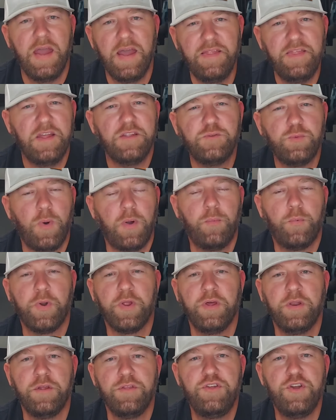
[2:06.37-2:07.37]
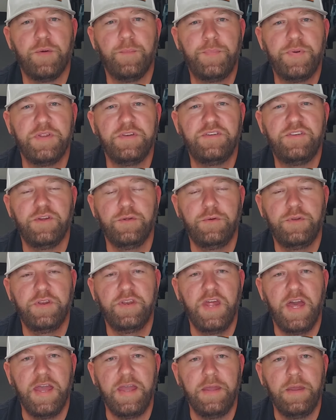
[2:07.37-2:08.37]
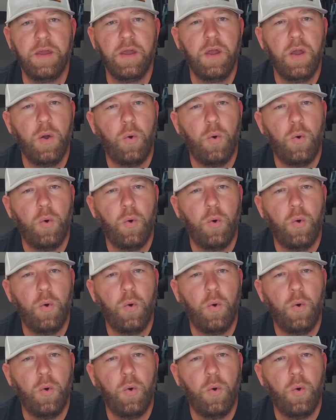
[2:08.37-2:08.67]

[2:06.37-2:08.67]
And that's what we're going to jump into today.